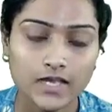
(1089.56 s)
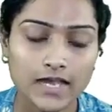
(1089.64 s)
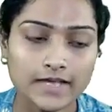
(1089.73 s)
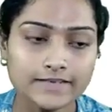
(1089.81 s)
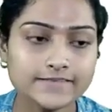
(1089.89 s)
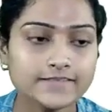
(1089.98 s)

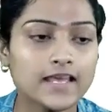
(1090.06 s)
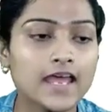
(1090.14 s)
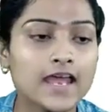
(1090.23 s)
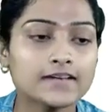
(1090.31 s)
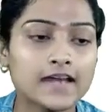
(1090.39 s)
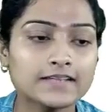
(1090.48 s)
x.
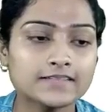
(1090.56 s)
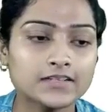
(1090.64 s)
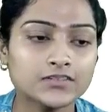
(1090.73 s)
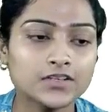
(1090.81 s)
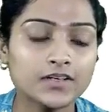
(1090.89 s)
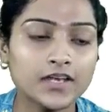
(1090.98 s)

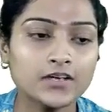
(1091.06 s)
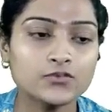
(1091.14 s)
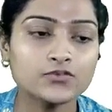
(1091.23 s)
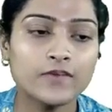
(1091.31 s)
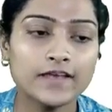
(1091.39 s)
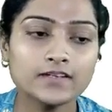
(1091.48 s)
Transaction
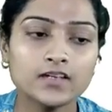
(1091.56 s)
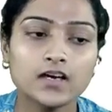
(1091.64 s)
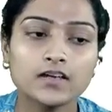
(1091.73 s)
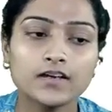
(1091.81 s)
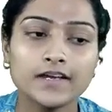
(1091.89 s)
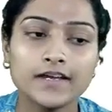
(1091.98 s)
T2 when
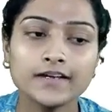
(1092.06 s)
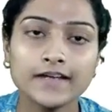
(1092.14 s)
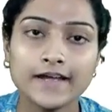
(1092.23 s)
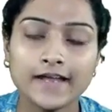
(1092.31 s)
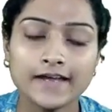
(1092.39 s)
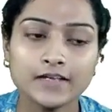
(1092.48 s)
uh, reading
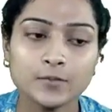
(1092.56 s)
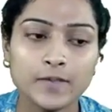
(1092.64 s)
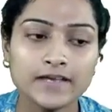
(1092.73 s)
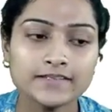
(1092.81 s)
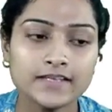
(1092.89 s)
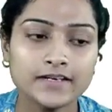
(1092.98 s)
data item
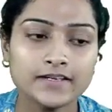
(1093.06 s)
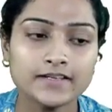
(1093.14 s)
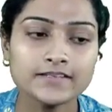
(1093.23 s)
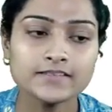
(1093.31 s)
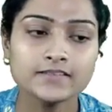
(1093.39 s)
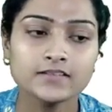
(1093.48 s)
x, it
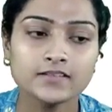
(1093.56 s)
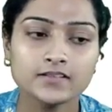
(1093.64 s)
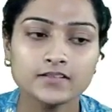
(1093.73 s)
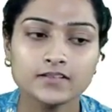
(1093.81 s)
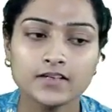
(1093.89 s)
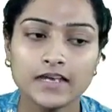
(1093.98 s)
is
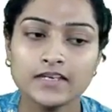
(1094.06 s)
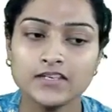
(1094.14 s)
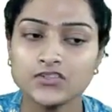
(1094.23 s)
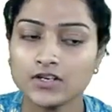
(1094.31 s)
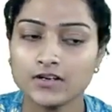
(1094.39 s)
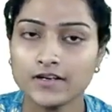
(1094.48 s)

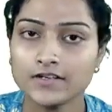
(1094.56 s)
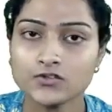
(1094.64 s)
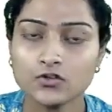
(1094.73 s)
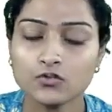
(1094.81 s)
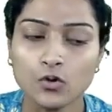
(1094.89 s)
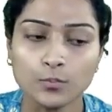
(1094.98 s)
initial read.
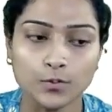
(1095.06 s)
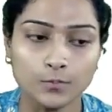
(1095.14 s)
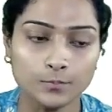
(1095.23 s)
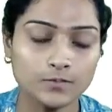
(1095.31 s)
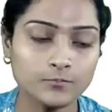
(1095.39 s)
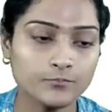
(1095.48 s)
So, no
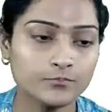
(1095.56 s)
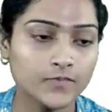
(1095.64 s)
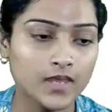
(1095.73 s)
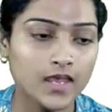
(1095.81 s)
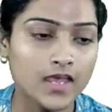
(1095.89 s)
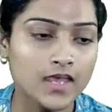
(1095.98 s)
problem.
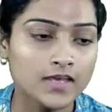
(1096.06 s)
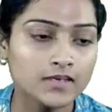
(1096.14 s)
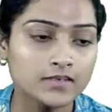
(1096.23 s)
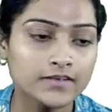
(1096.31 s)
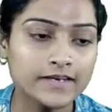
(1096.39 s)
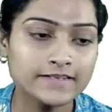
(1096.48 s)

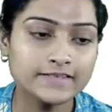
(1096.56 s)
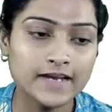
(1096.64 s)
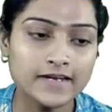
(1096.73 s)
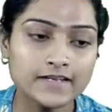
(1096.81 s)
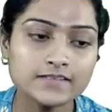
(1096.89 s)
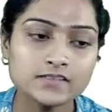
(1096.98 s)
Read Z
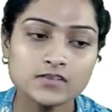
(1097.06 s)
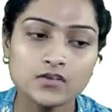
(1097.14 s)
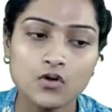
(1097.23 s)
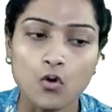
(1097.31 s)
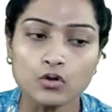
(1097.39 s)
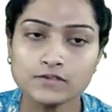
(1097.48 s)
is
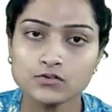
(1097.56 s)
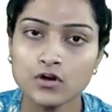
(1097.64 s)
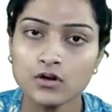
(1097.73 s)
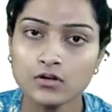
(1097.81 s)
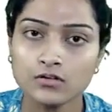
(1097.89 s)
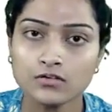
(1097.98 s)

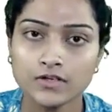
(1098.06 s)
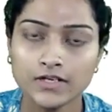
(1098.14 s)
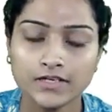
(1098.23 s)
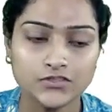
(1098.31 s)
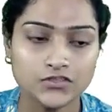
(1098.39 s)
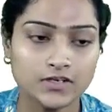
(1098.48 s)
also
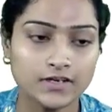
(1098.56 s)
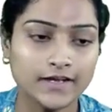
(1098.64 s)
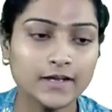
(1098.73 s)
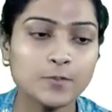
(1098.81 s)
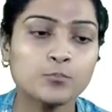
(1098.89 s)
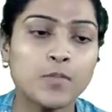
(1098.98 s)
initial
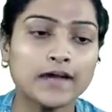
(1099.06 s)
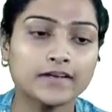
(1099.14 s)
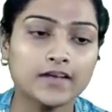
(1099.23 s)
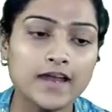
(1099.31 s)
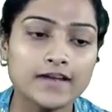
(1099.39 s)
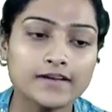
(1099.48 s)
read,
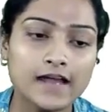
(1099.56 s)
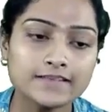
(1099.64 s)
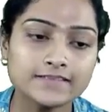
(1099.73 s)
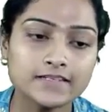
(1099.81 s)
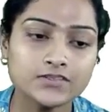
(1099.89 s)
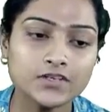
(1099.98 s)
but
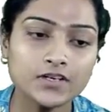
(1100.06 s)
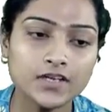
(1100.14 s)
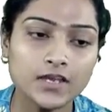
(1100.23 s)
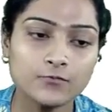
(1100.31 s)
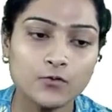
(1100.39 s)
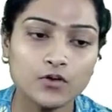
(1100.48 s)
transaction
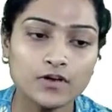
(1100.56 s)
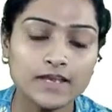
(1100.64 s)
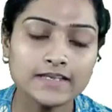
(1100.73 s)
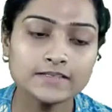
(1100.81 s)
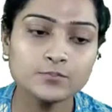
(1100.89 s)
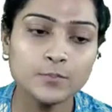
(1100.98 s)
T4
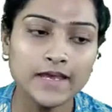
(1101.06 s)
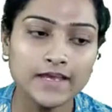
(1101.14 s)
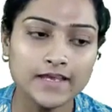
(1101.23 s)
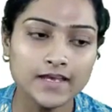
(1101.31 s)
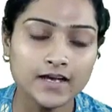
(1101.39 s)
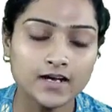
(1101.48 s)
is
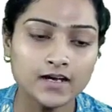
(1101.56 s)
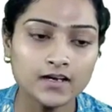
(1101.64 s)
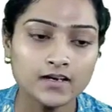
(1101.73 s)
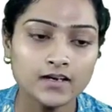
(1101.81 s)
making a